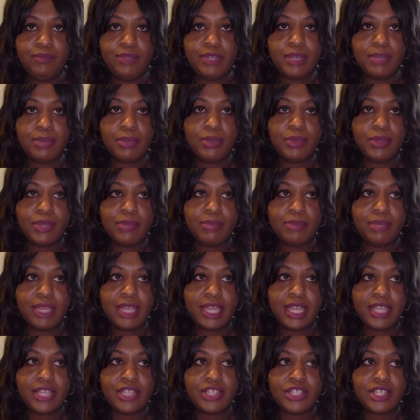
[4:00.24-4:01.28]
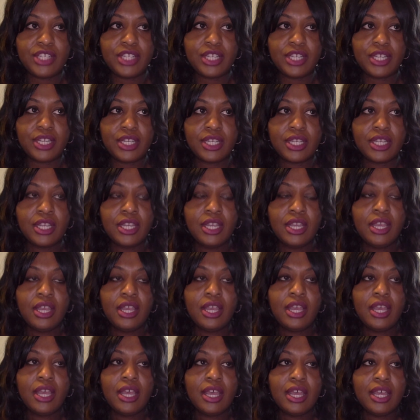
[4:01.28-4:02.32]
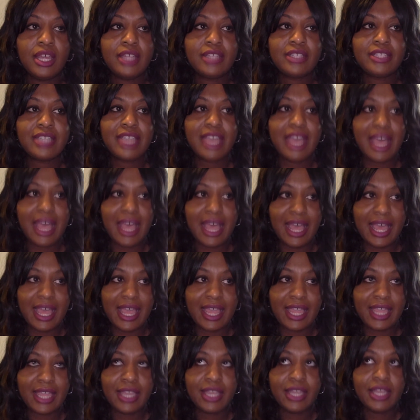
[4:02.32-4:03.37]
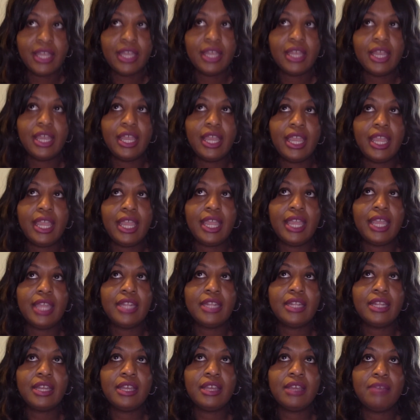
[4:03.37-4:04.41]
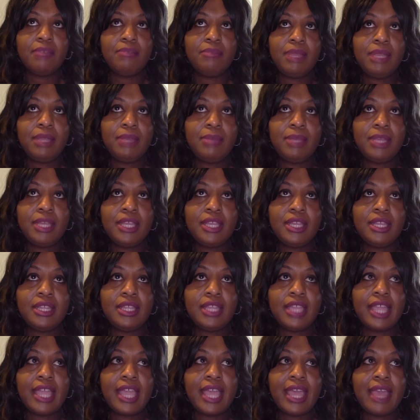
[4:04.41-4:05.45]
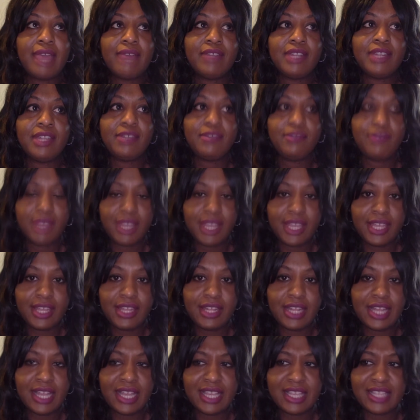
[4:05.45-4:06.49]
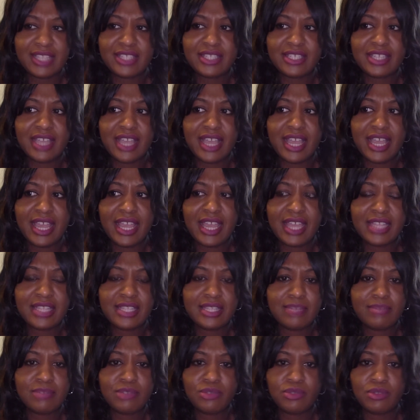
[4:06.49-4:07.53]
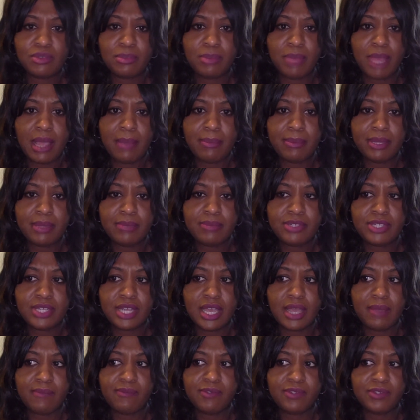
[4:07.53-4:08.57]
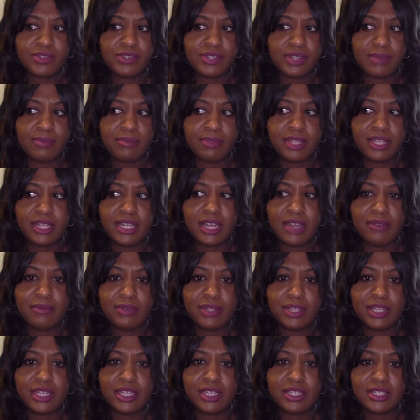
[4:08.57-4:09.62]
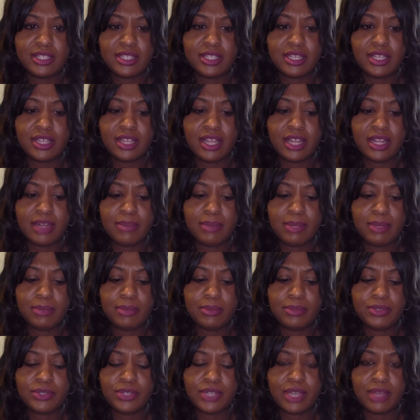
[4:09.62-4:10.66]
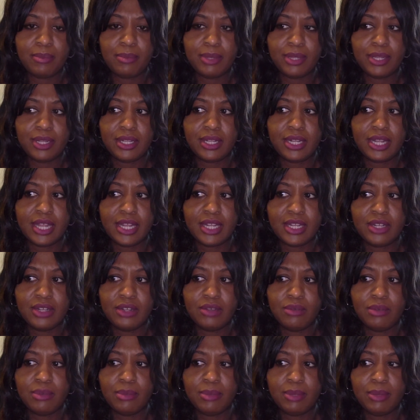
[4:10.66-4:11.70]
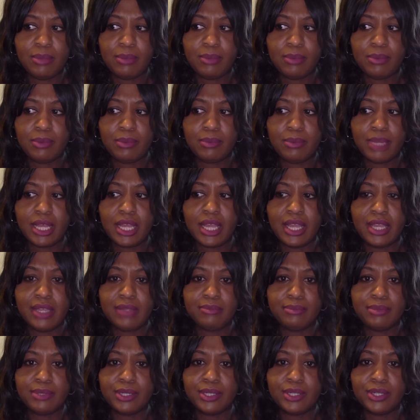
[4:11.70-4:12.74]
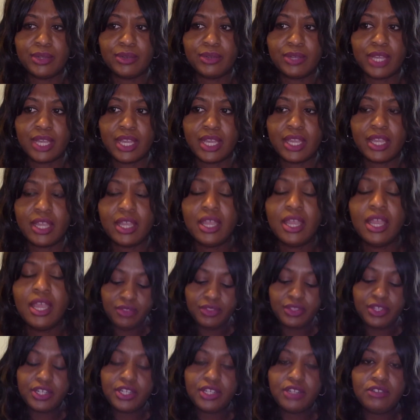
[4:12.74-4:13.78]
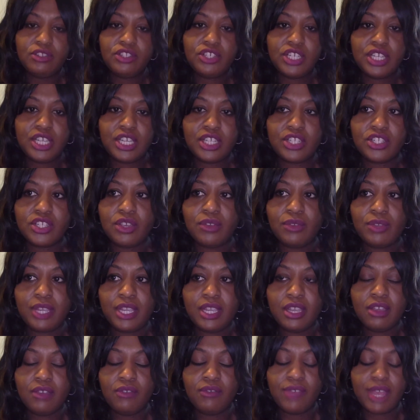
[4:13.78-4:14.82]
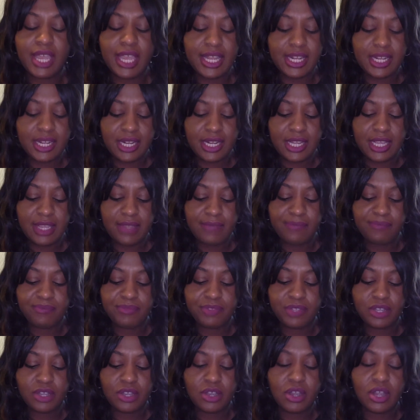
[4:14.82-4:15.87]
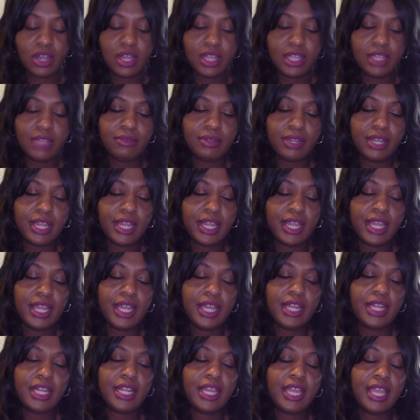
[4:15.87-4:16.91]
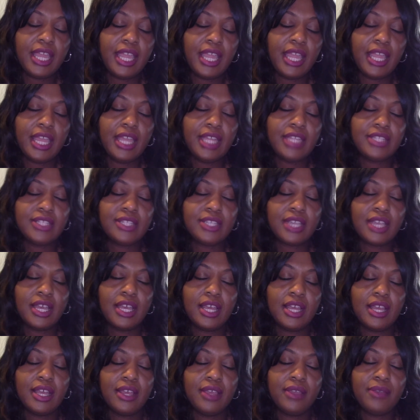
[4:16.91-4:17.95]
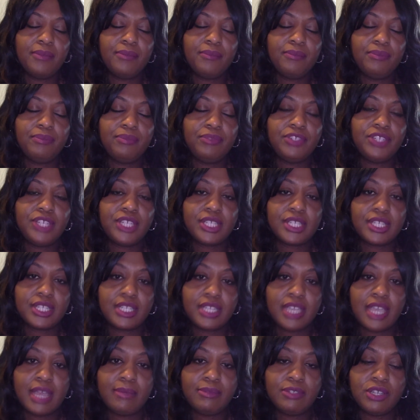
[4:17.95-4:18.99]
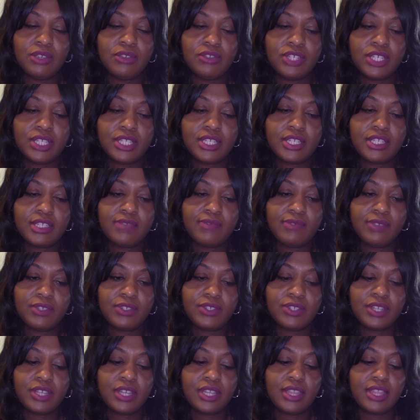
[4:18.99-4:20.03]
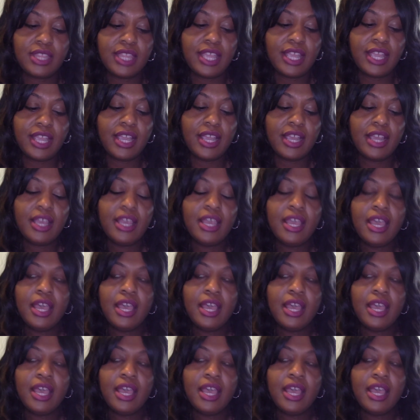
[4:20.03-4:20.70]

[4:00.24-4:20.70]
WNBA chick, Ty. And Mimi, they have an event. I guess Ty had some sort of pop-up shop for something. I really didn't see a lot of people shopping. I didn't know what people were buying, but okay. The new chick, Tokyo Vanity, Carly Red, and Jessica Dime show. Jessica's first to get there.